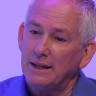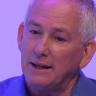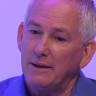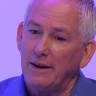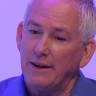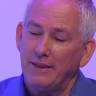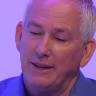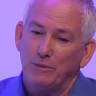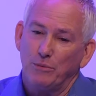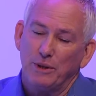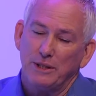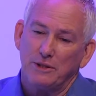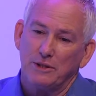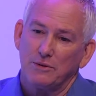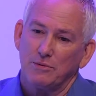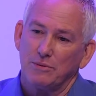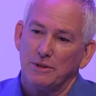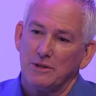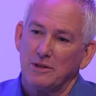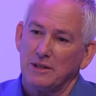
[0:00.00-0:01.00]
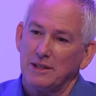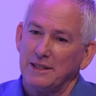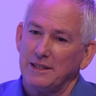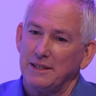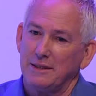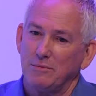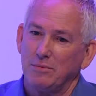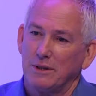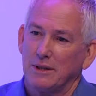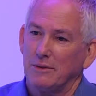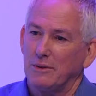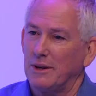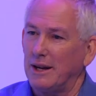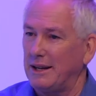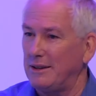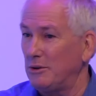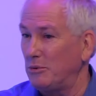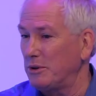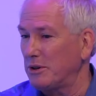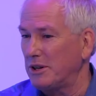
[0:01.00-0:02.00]
And then we just recently did one of the, I
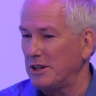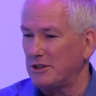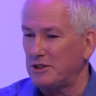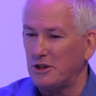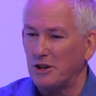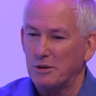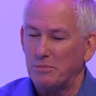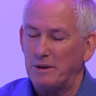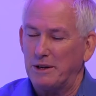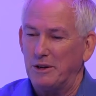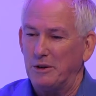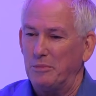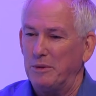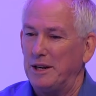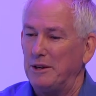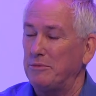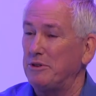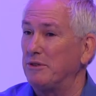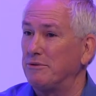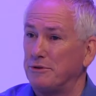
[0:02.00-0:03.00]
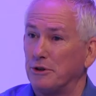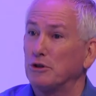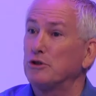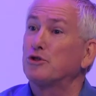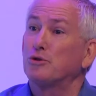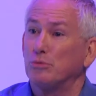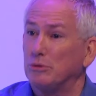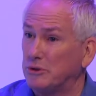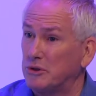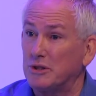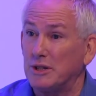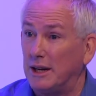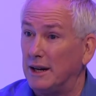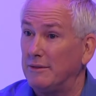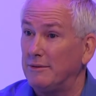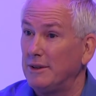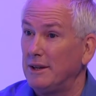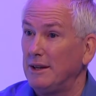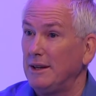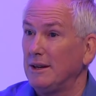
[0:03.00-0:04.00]
know we're going to talk about it in a minute, the virtual
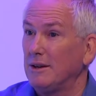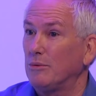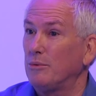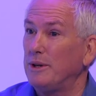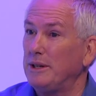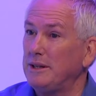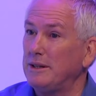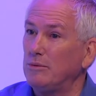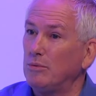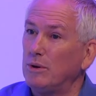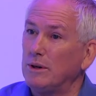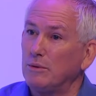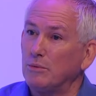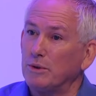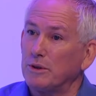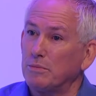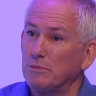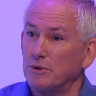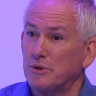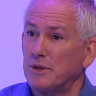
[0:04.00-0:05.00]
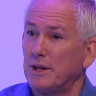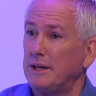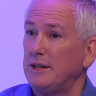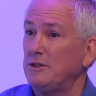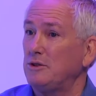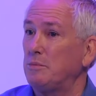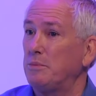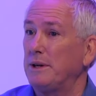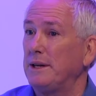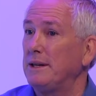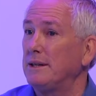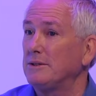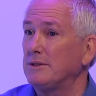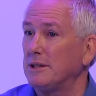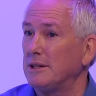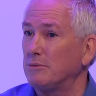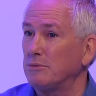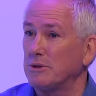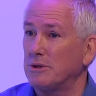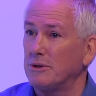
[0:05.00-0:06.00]
stuff. We did one with Mercedes-Benz,
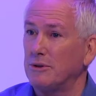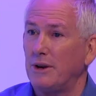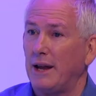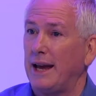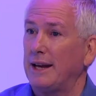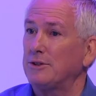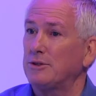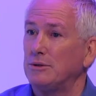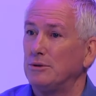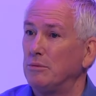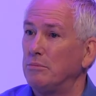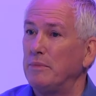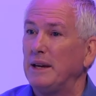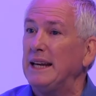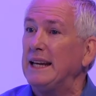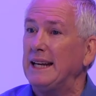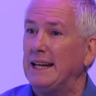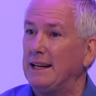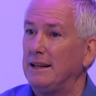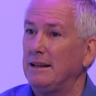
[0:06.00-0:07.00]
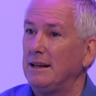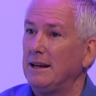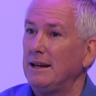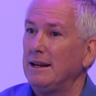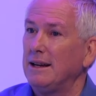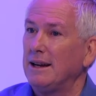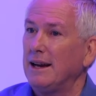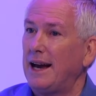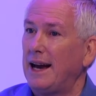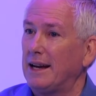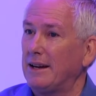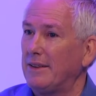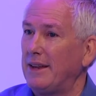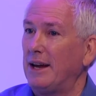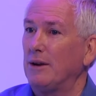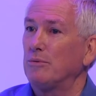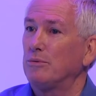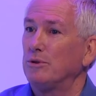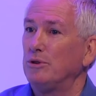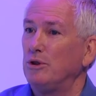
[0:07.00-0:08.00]
and it was their national meeting out of
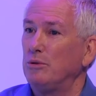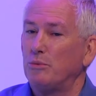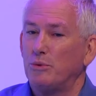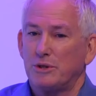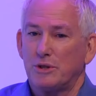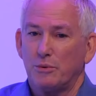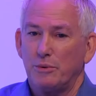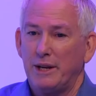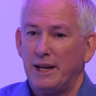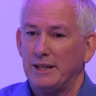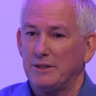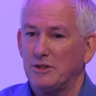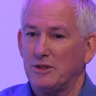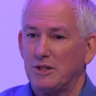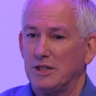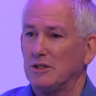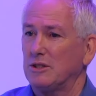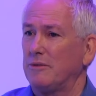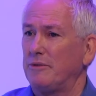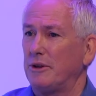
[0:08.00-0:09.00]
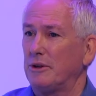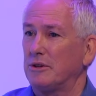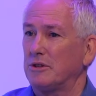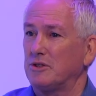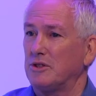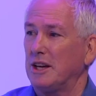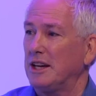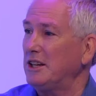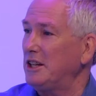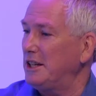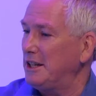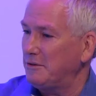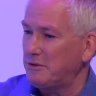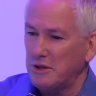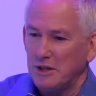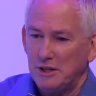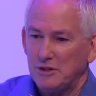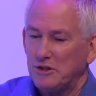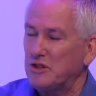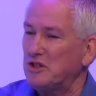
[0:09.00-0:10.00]
that room. So we had 6 of their executives
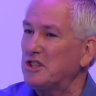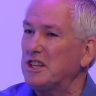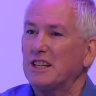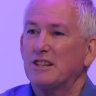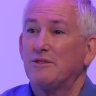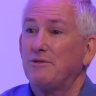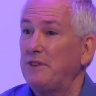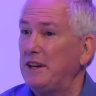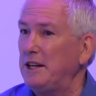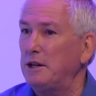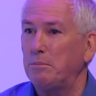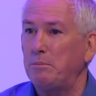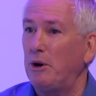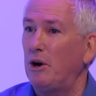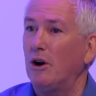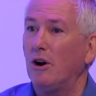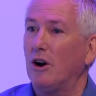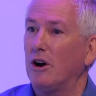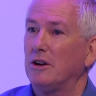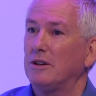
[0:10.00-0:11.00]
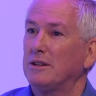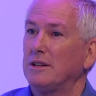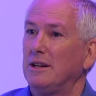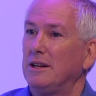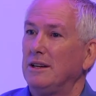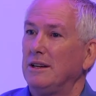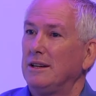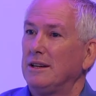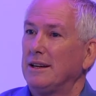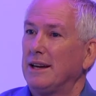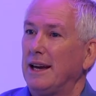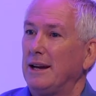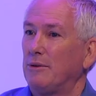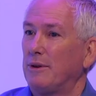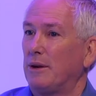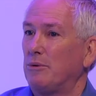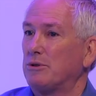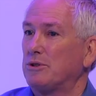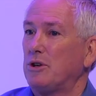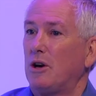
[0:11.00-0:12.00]
6 feet apart, and
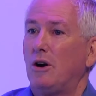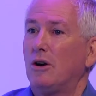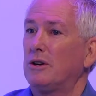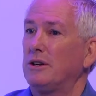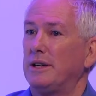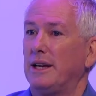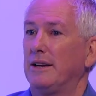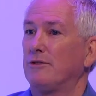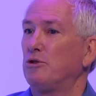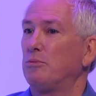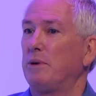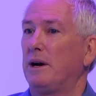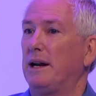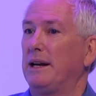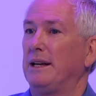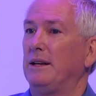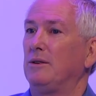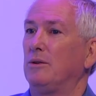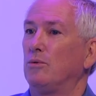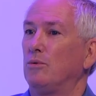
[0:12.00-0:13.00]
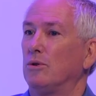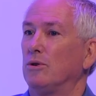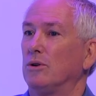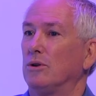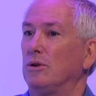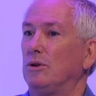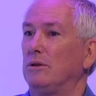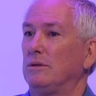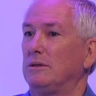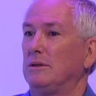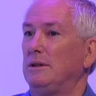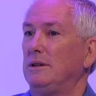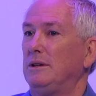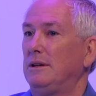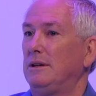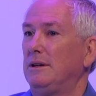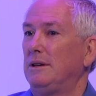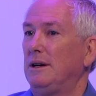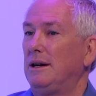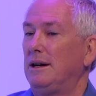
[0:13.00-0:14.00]
they were talking to everybody in the world.
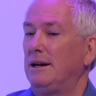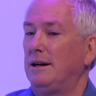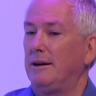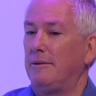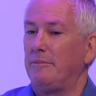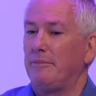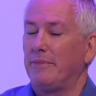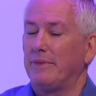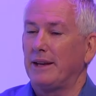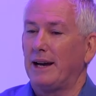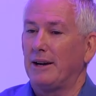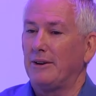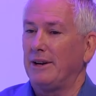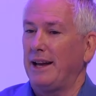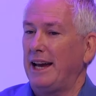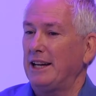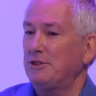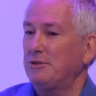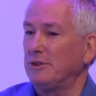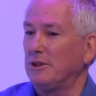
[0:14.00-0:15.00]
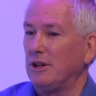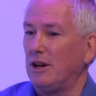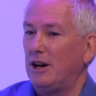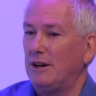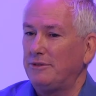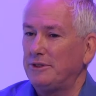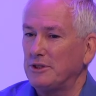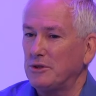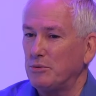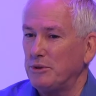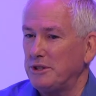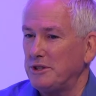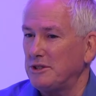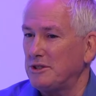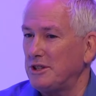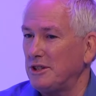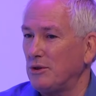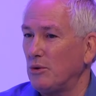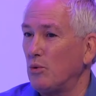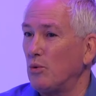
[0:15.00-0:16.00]
Our Nashville office, we just
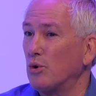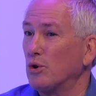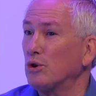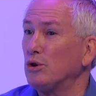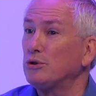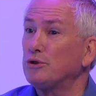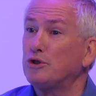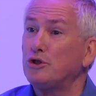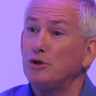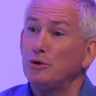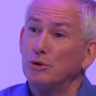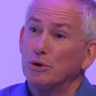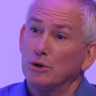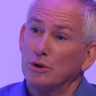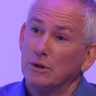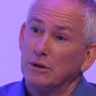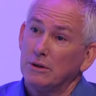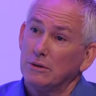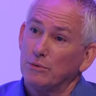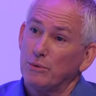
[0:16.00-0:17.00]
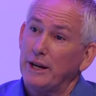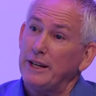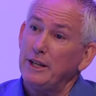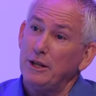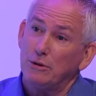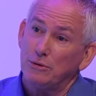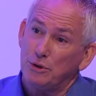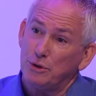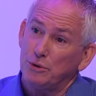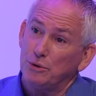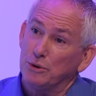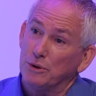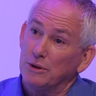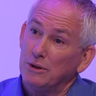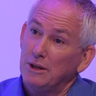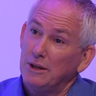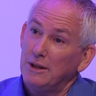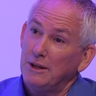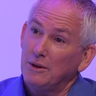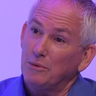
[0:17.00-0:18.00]
did a world tour, radio tour
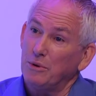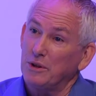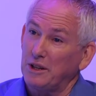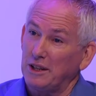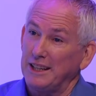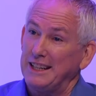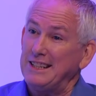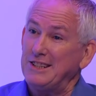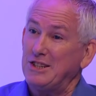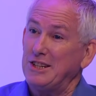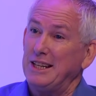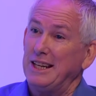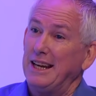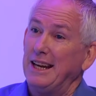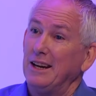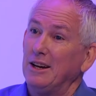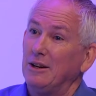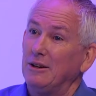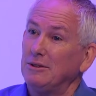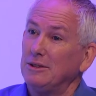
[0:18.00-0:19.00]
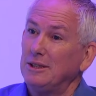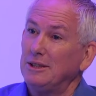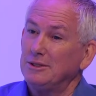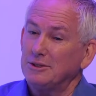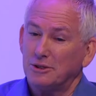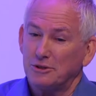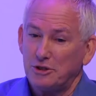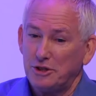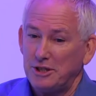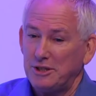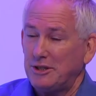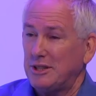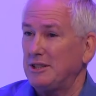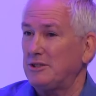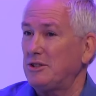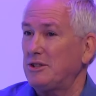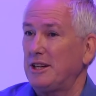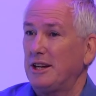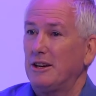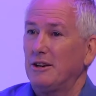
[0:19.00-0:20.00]
with Lindsay L. So she
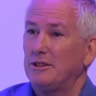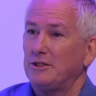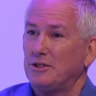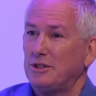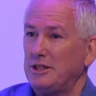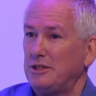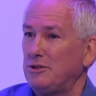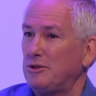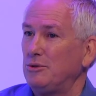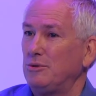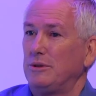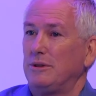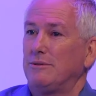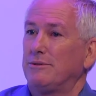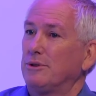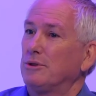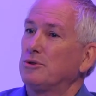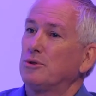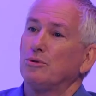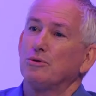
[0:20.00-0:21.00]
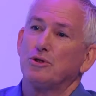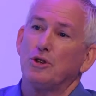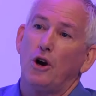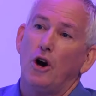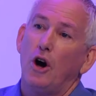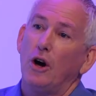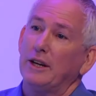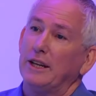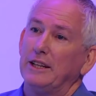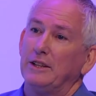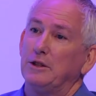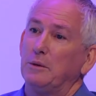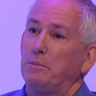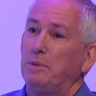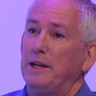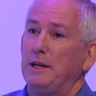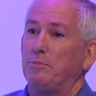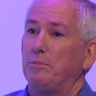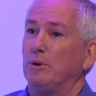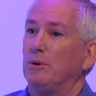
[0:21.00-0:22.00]
sits there and she's doing the virtual talking to
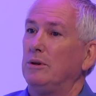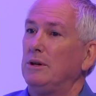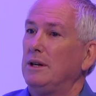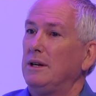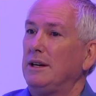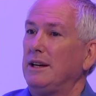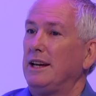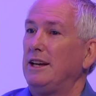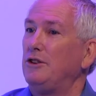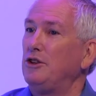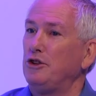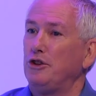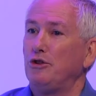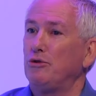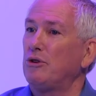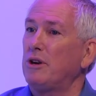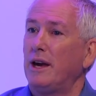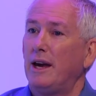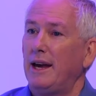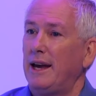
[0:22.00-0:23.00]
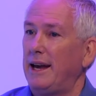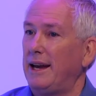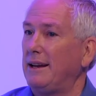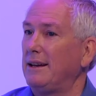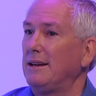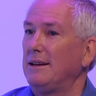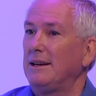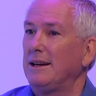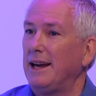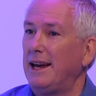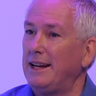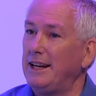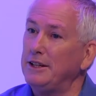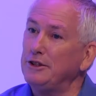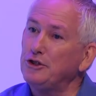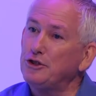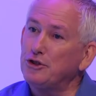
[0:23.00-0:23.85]
people in the UK and in